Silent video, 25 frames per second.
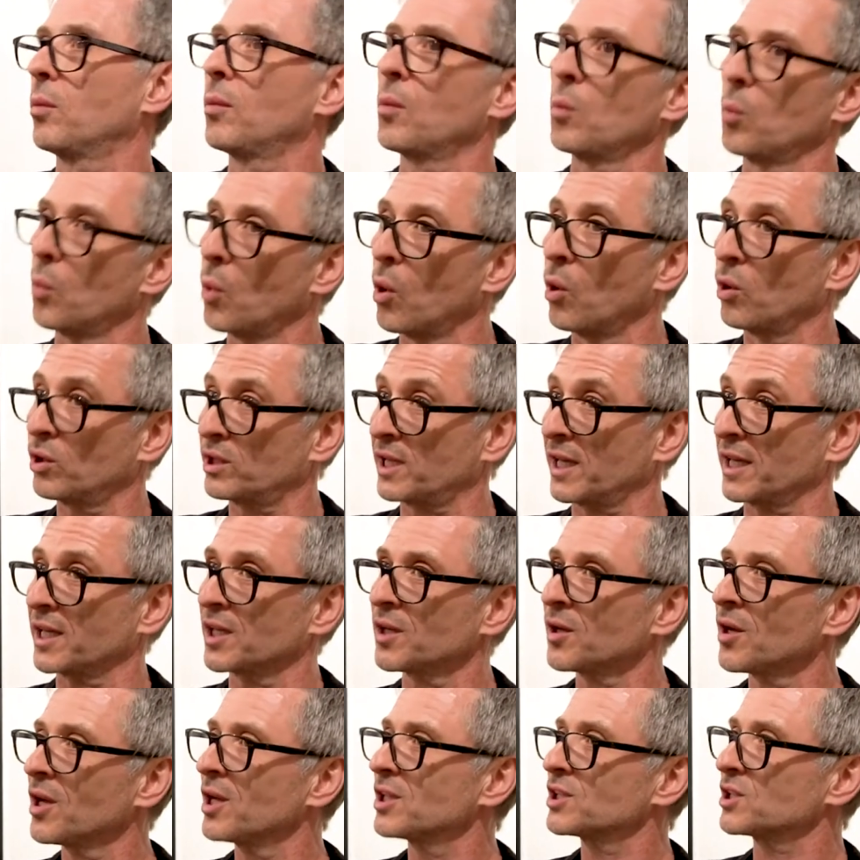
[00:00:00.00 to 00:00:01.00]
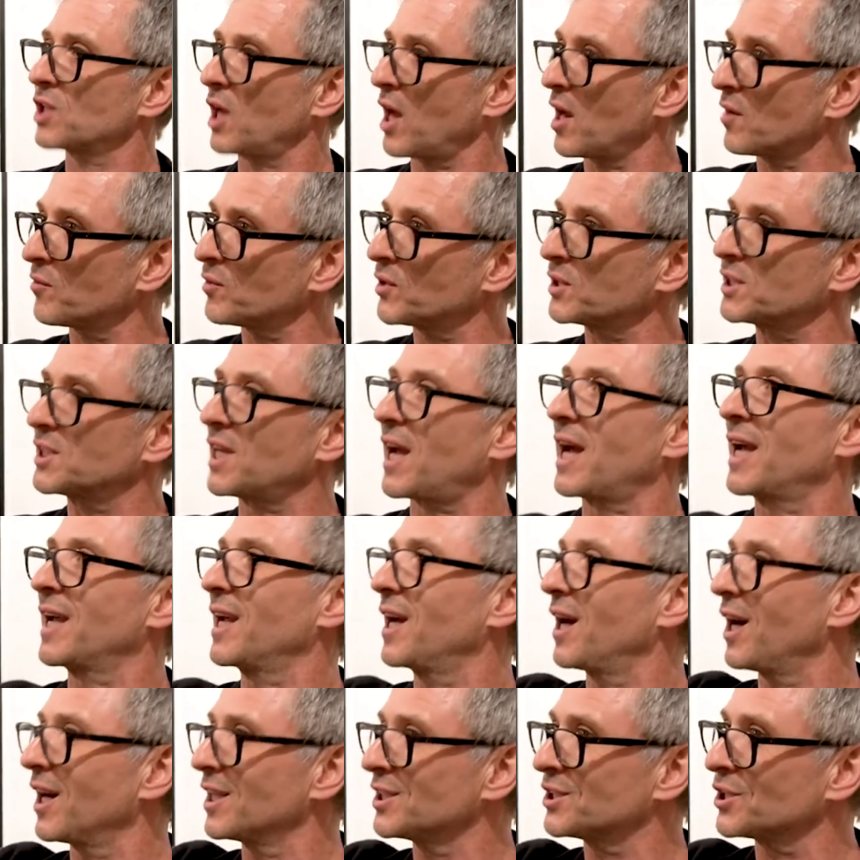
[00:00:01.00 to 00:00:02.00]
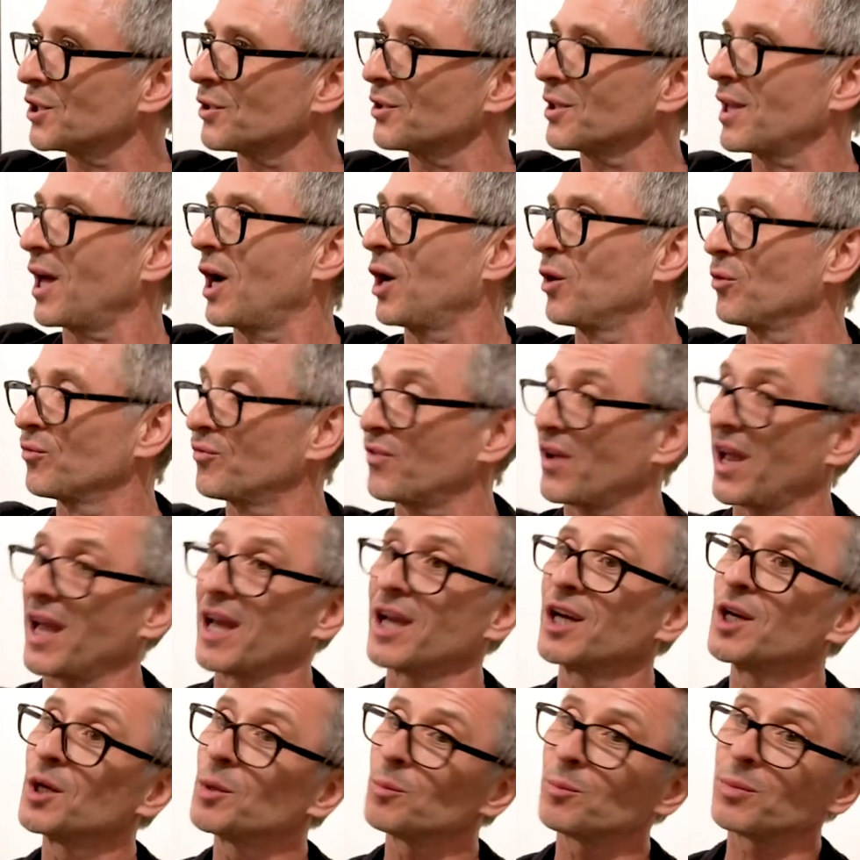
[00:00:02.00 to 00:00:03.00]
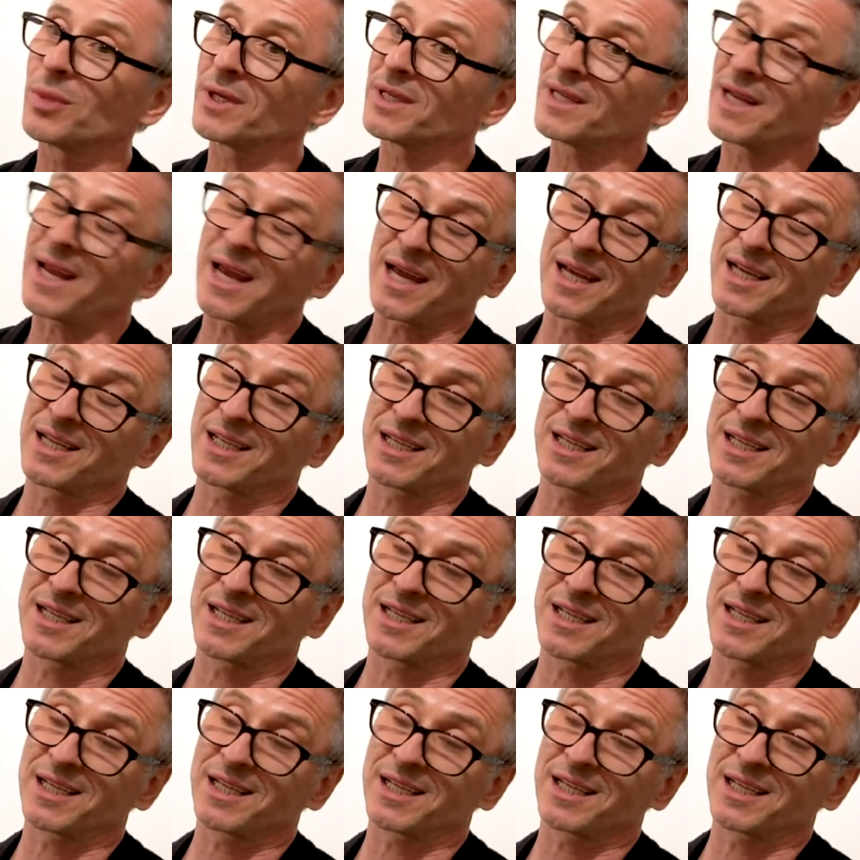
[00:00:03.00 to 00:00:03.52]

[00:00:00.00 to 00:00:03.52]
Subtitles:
walking. So every day I do the whole fair. But